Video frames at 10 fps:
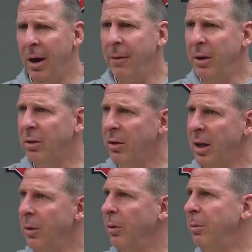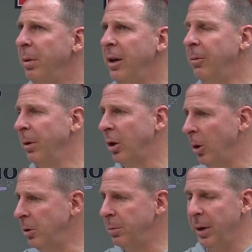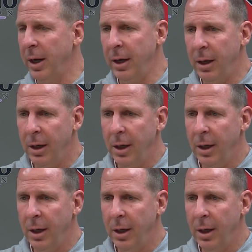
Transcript: obviously he's been coached by